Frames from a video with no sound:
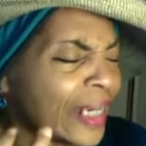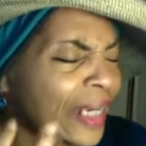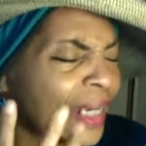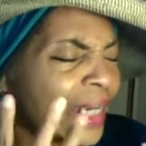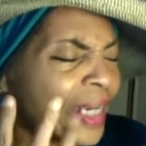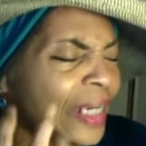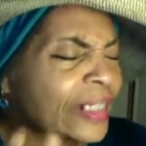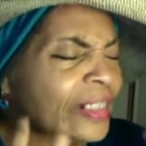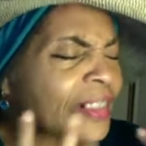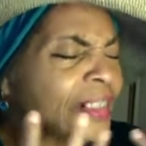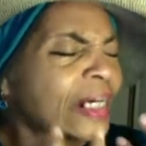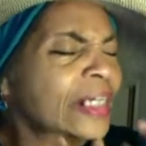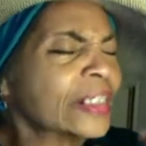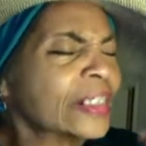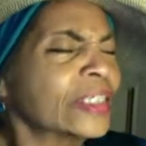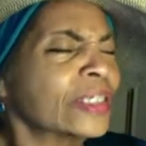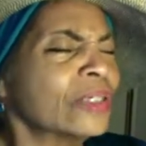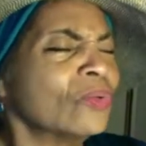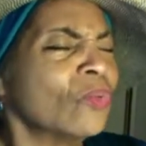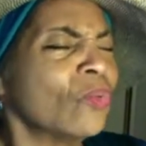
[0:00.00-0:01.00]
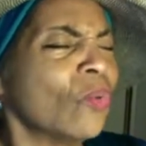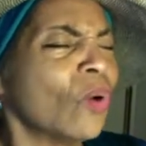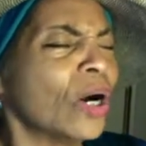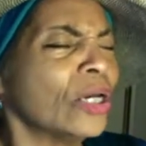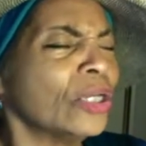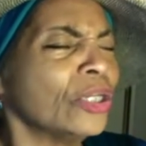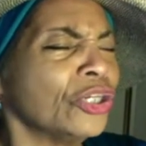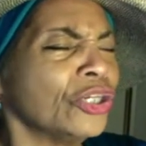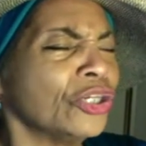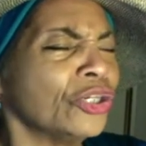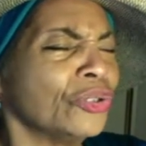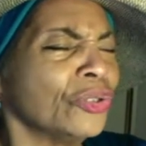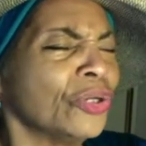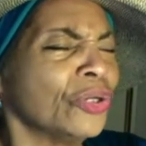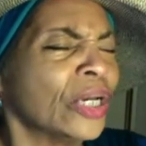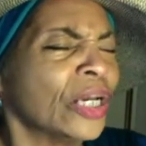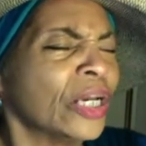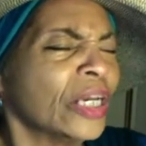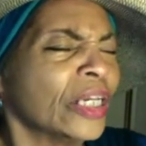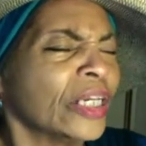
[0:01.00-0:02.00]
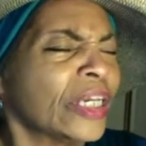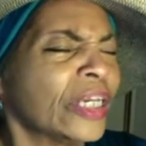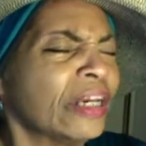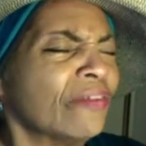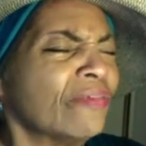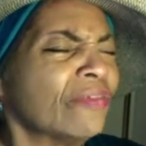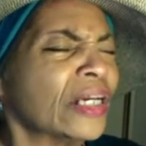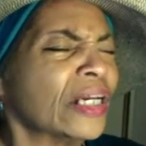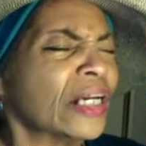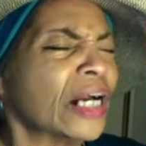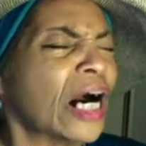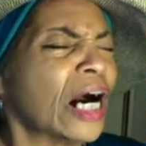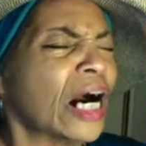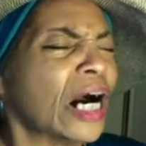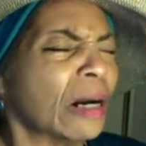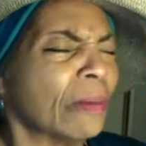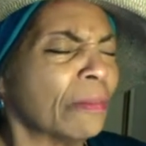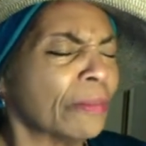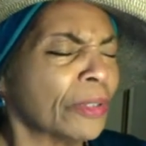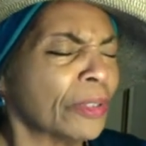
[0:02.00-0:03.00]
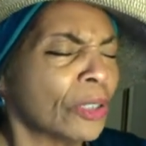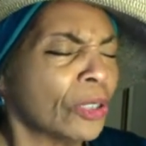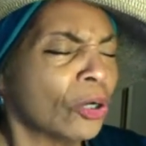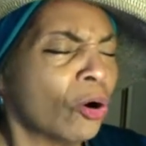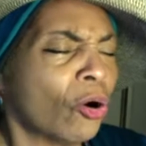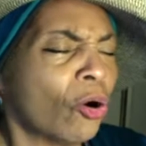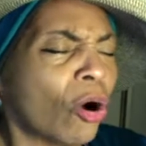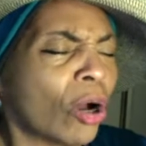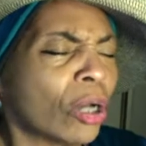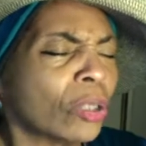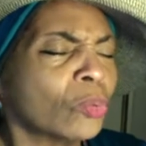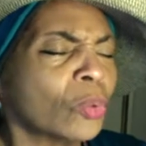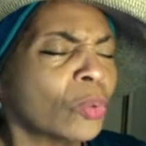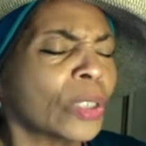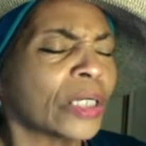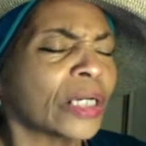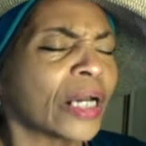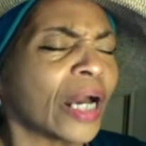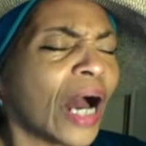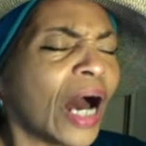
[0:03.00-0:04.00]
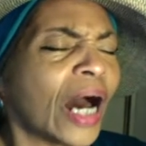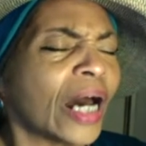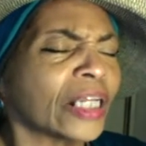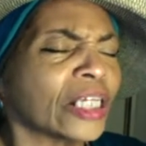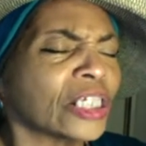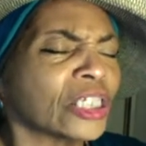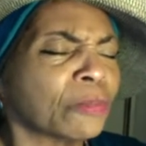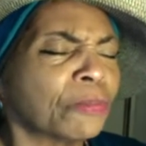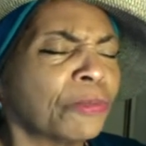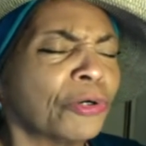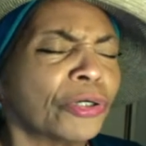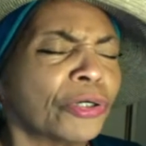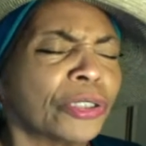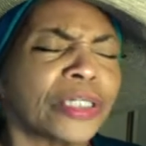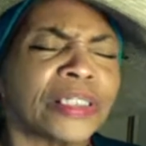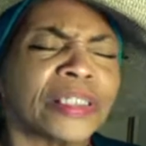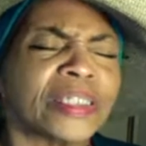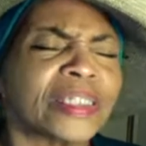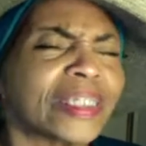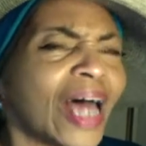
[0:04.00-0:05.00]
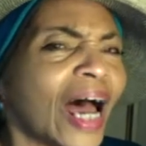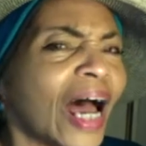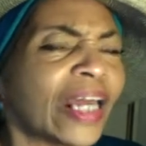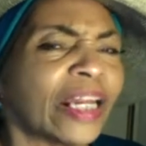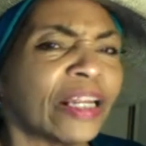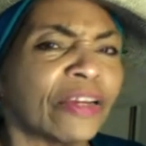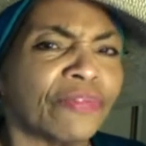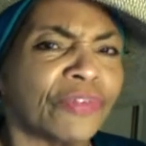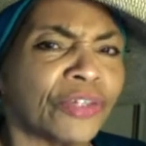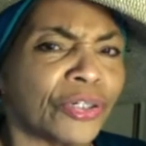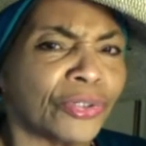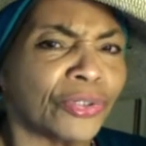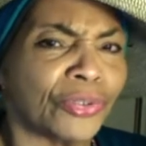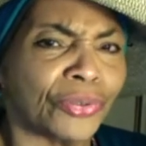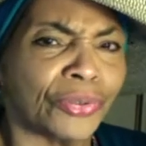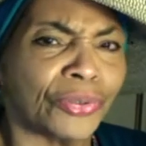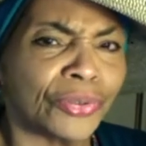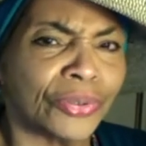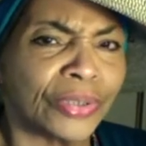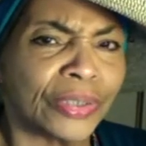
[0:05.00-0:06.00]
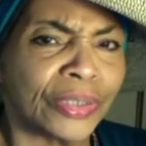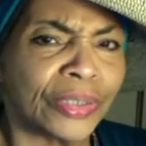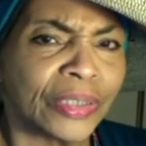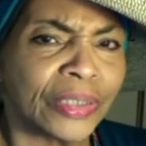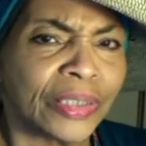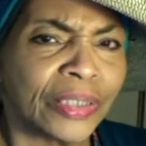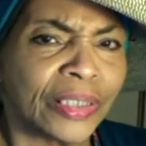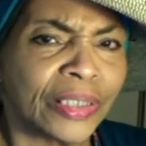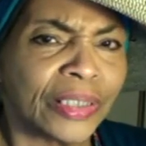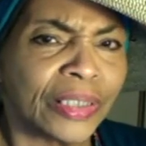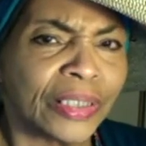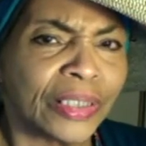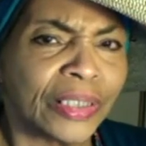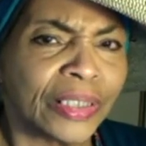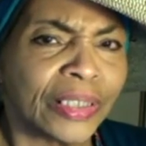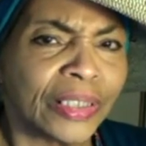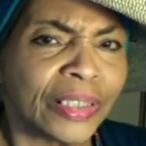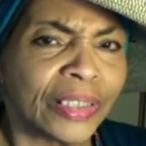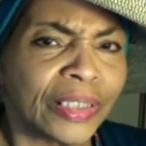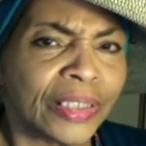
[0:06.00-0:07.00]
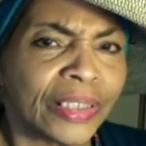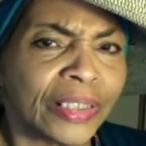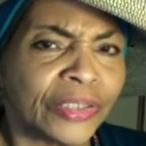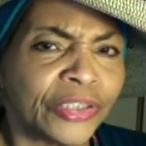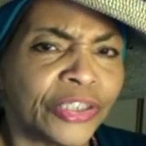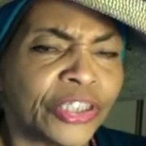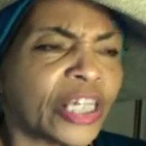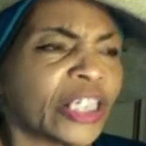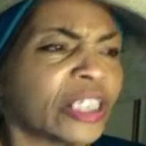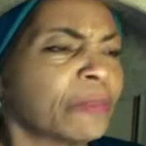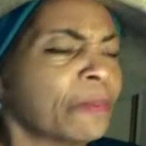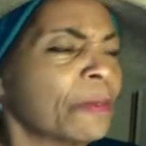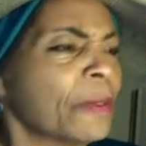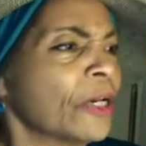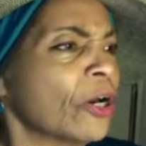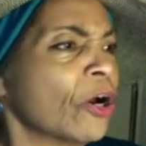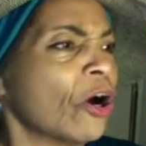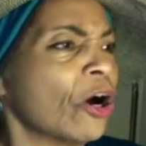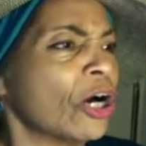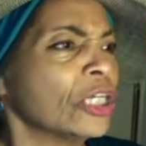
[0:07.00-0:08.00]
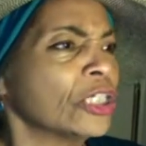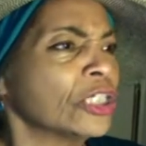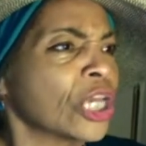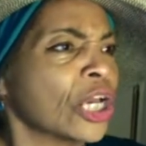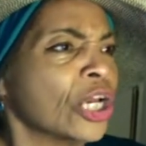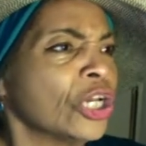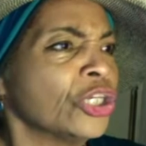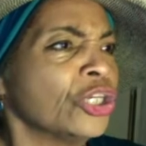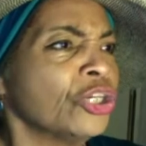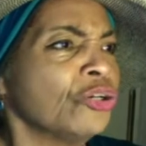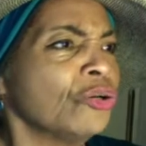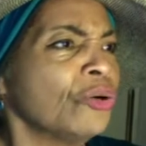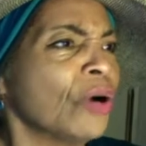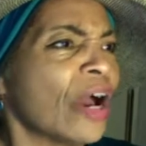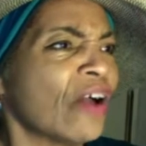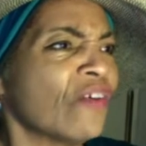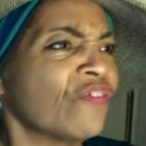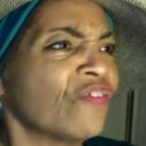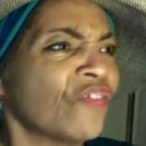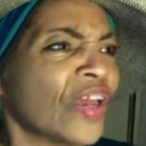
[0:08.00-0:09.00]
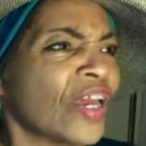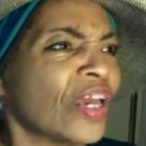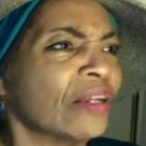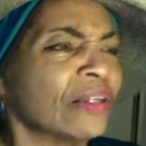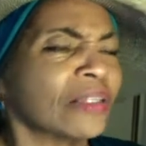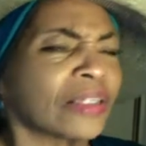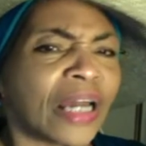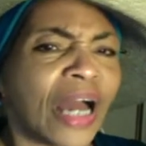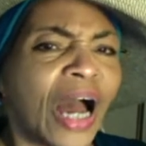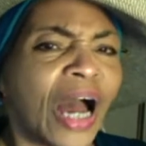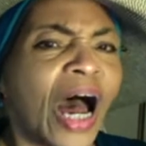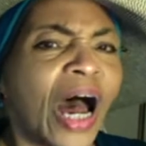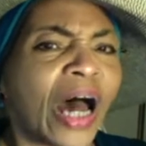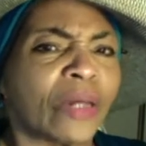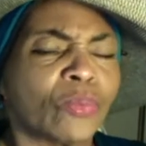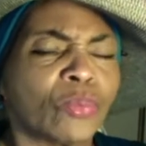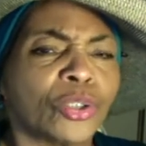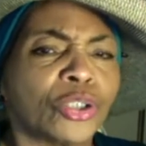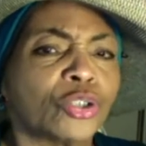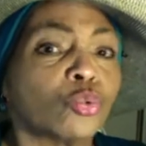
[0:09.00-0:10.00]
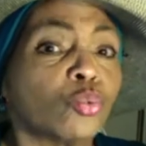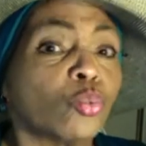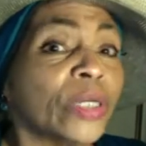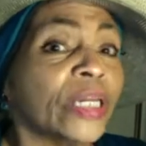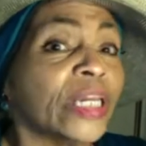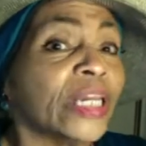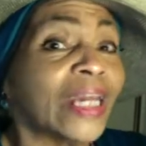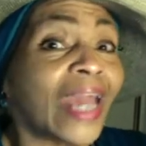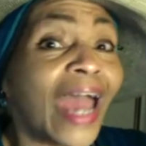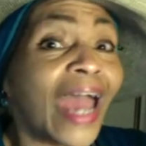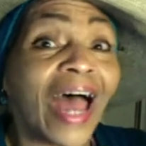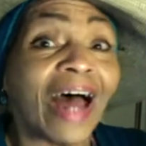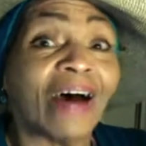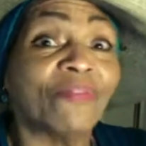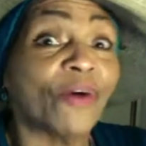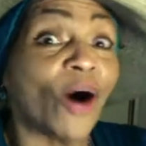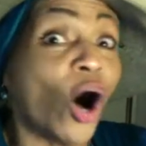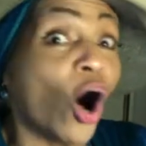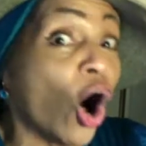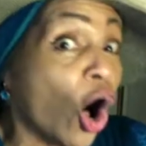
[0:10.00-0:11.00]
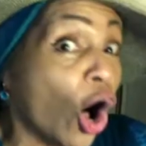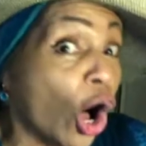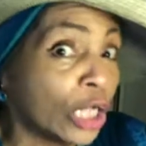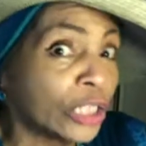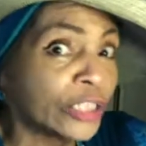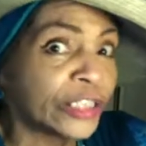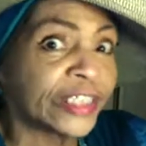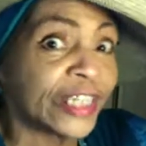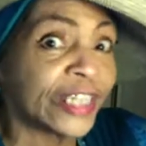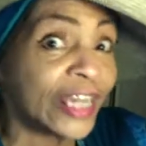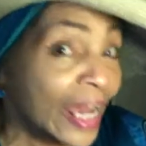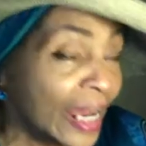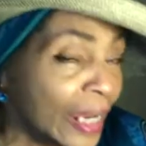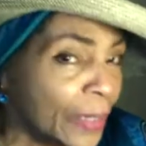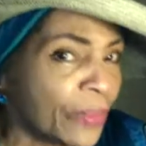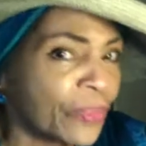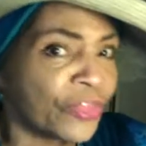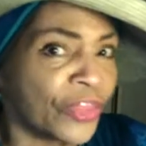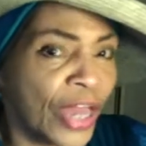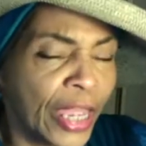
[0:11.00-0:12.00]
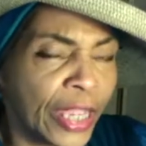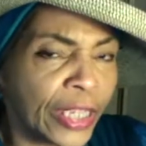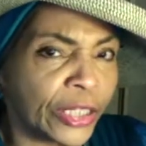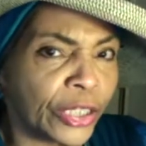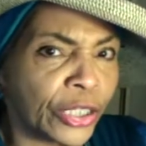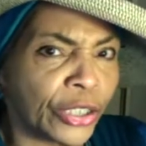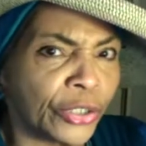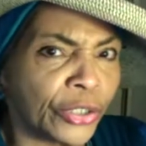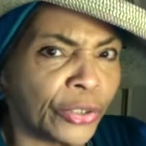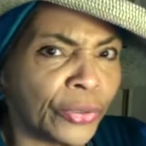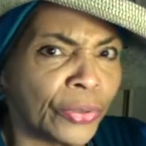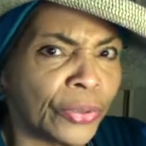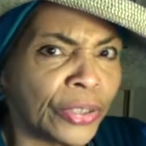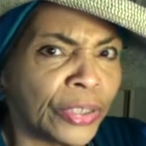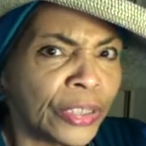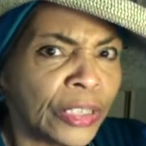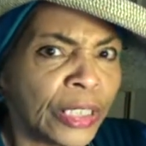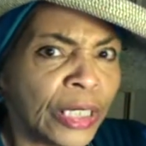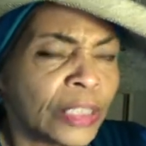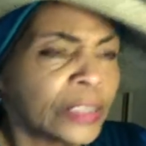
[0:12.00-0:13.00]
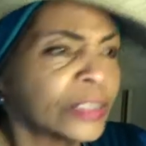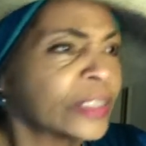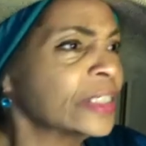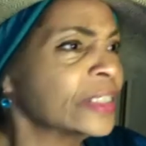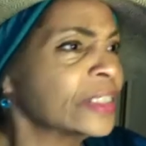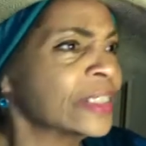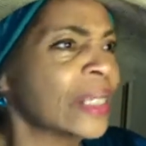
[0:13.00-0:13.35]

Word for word: he doesn't want you giving up on what God has put inside of you. Just because you have failed God, which we have all done, thank you, does